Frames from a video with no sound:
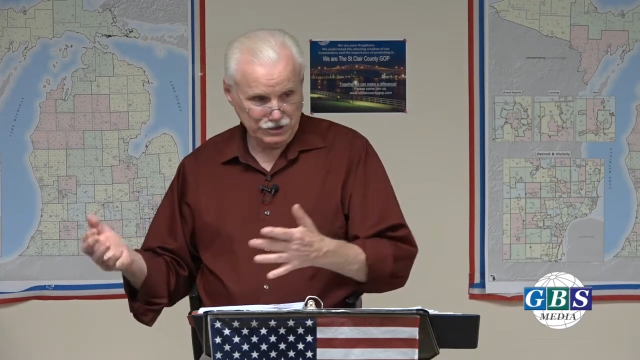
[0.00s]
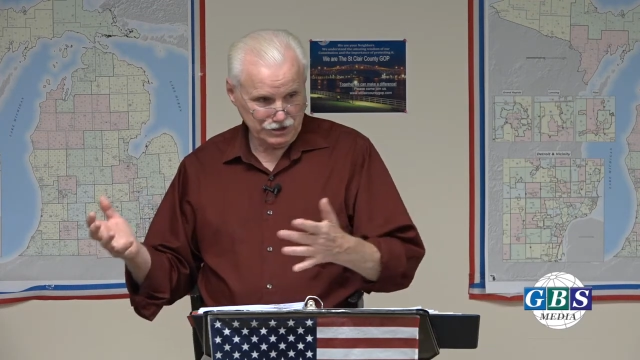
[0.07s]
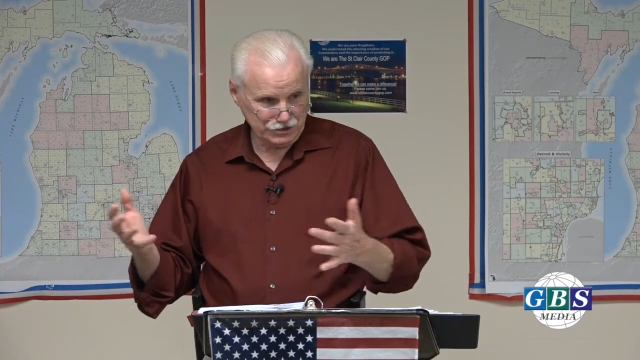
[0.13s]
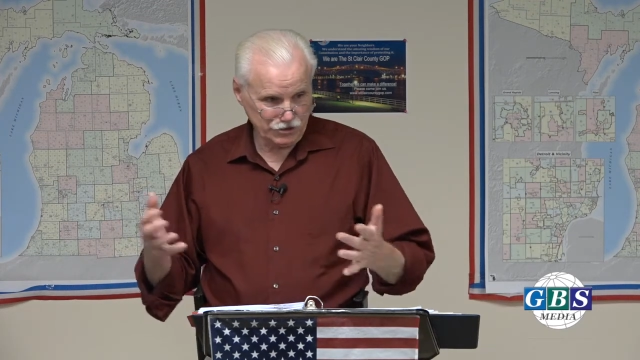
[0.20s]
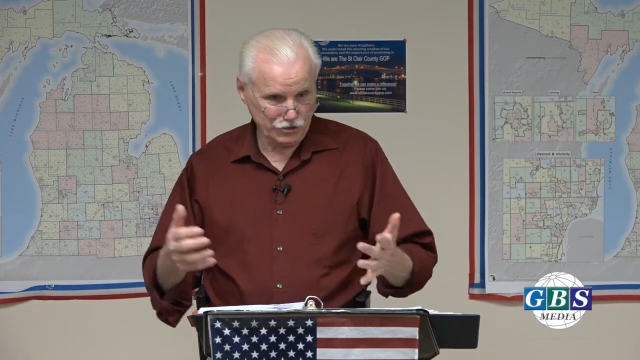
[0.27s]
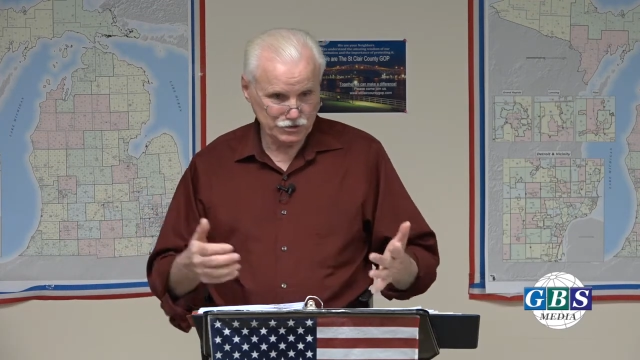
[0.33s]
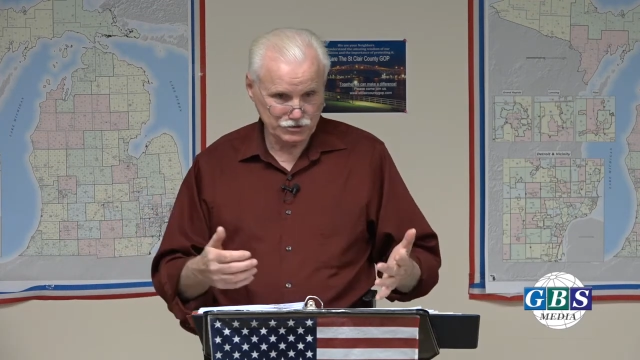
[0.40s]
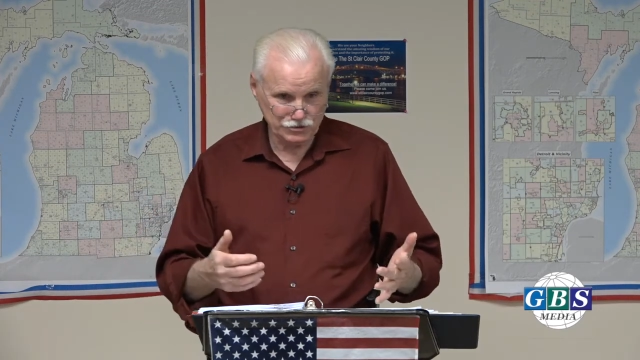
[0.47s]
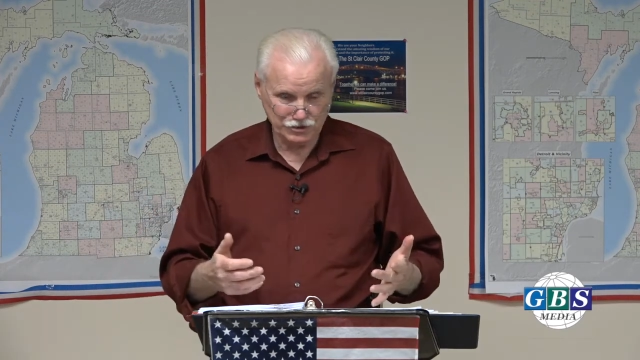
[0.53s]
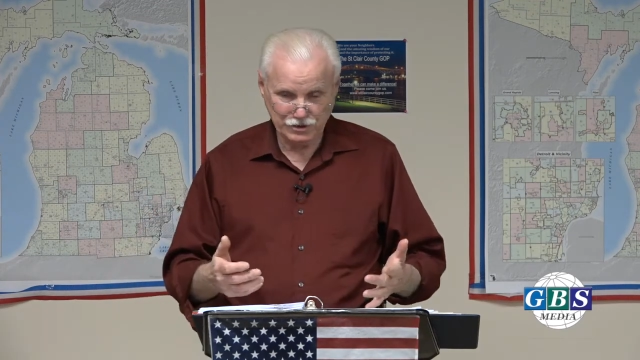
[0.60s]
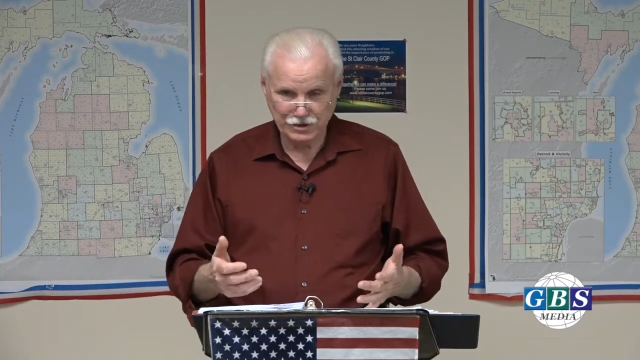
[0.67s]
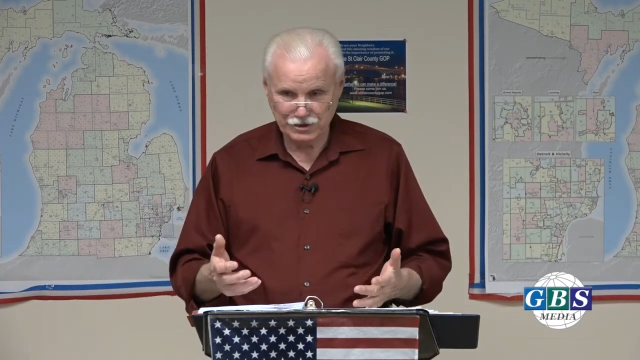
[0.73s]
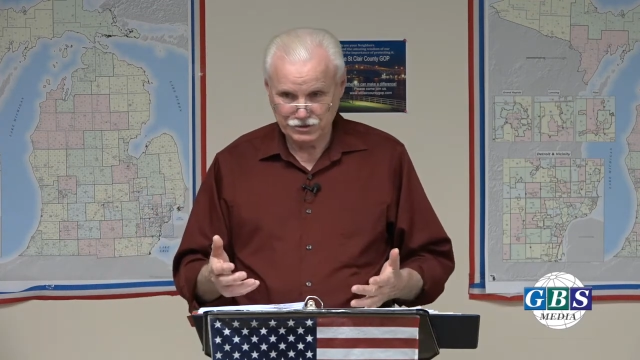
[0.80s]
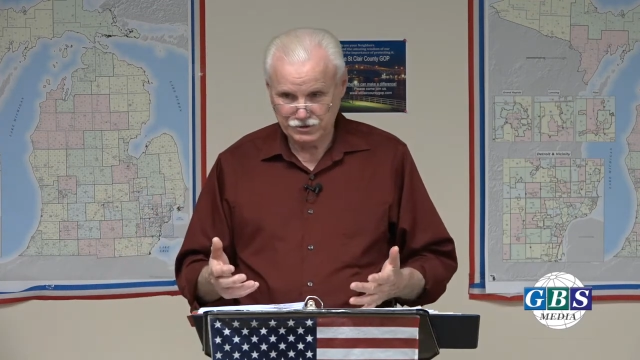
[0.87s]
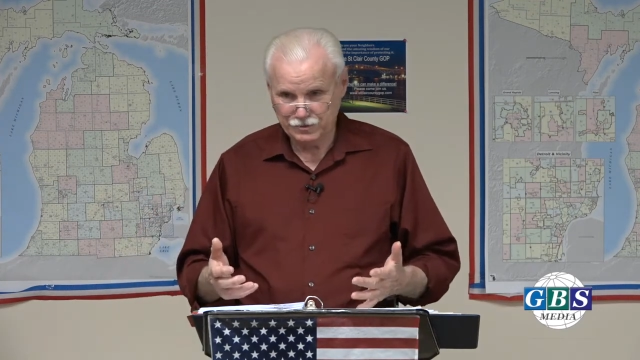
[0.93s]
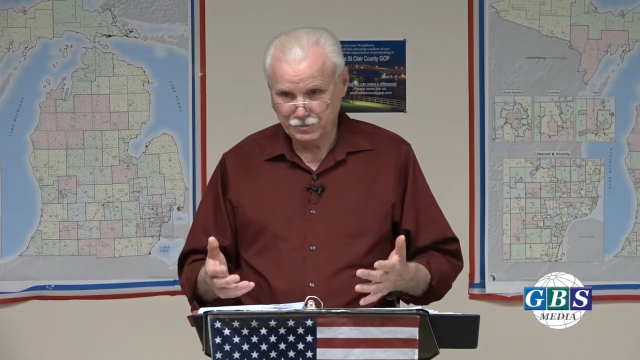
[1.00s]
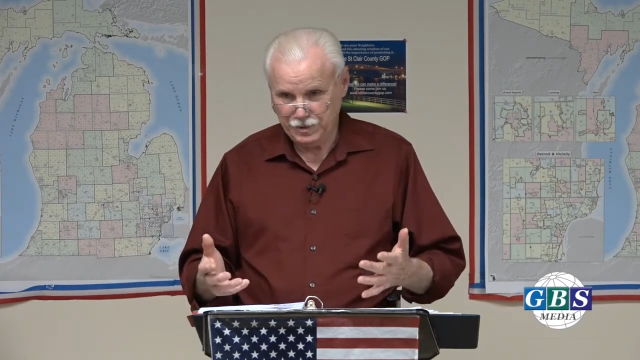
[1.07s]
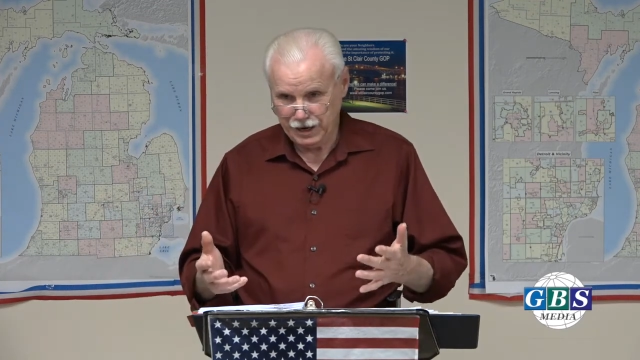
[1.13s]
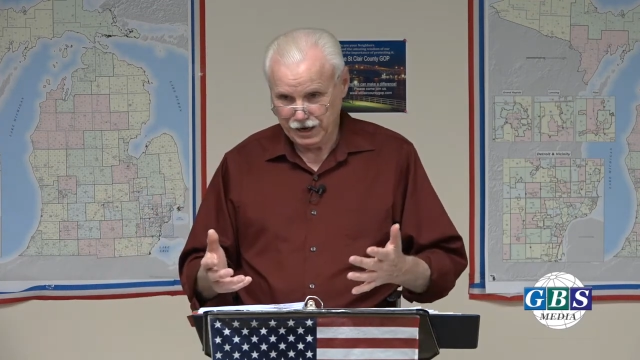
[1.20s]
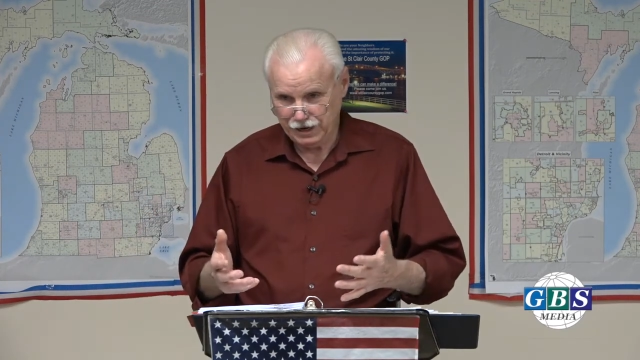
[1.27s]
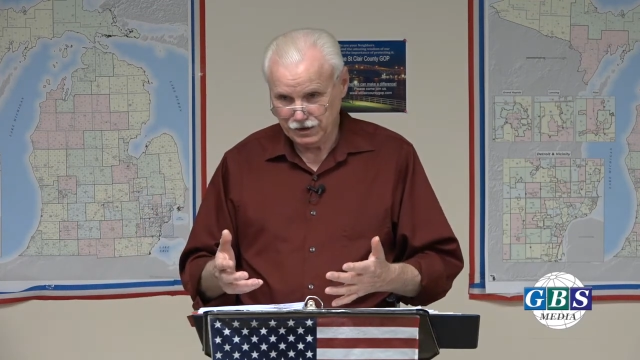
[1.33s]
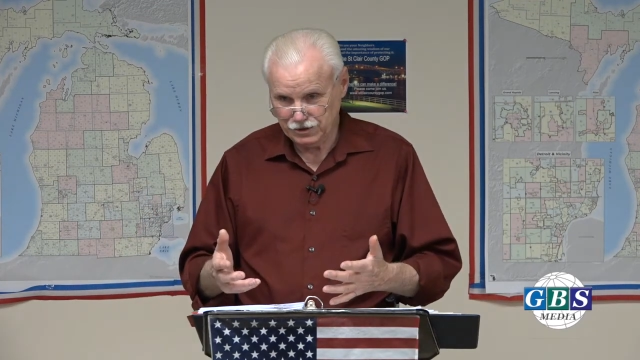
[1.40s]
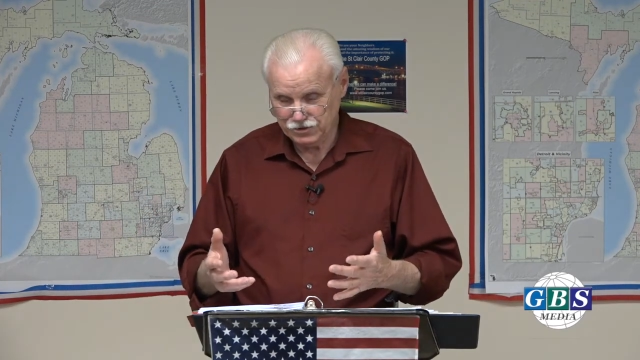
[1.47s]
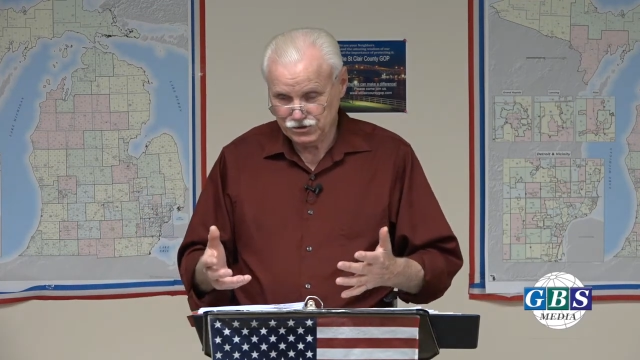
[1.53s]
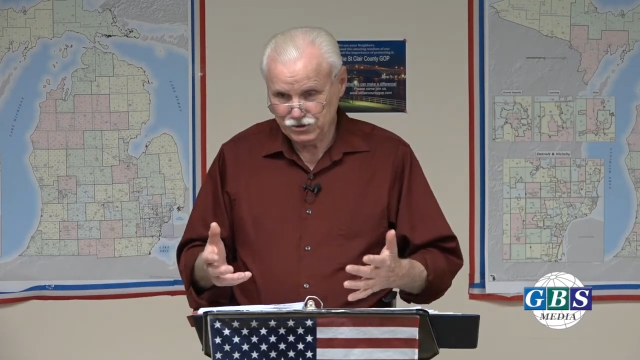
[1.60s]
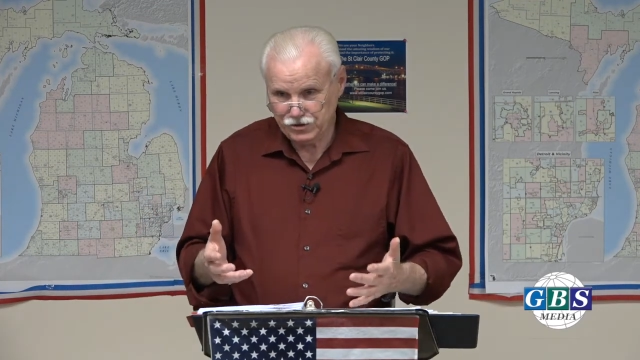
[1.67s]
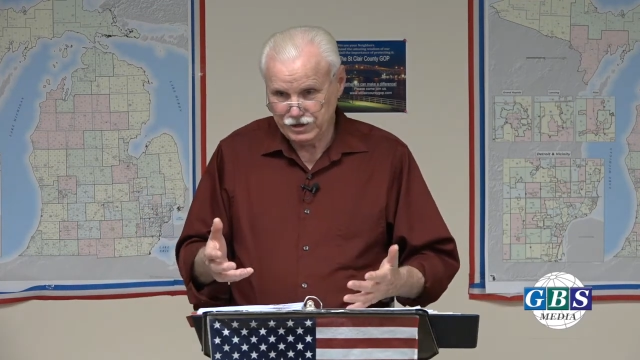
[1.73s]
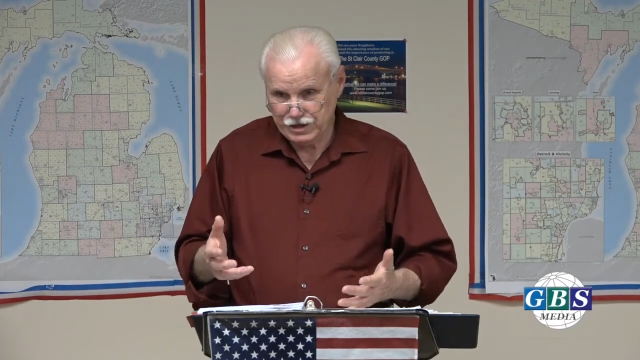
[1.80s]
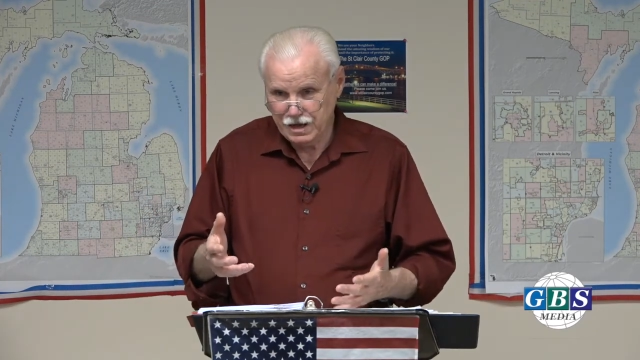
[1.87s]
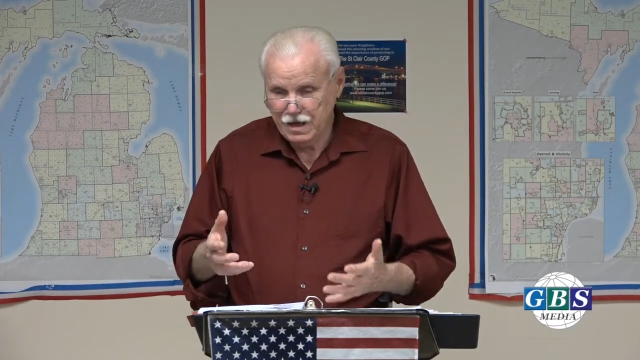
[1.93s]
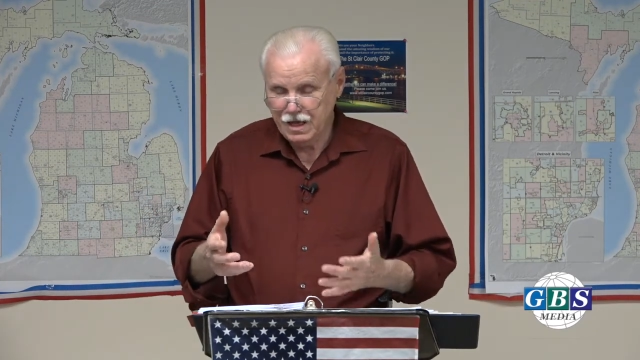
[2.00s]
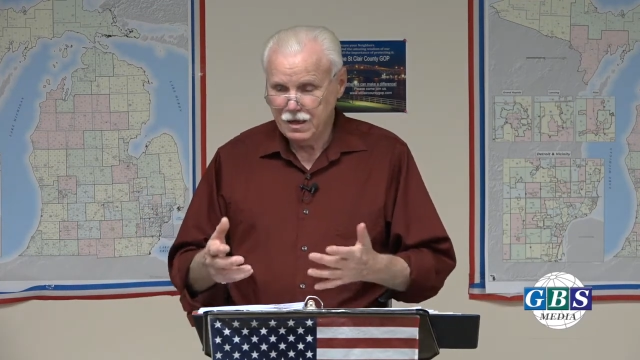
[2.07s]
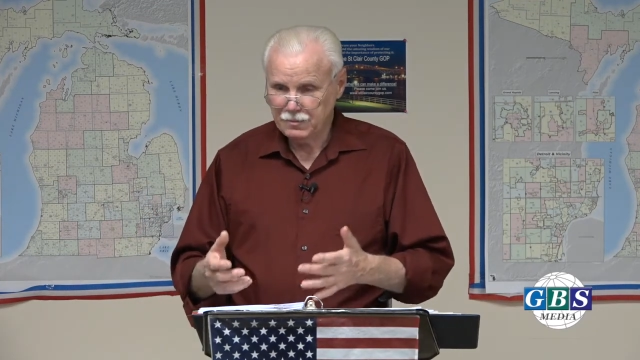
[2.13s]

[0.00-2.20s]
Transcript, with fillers: it goes to a, a, a jury.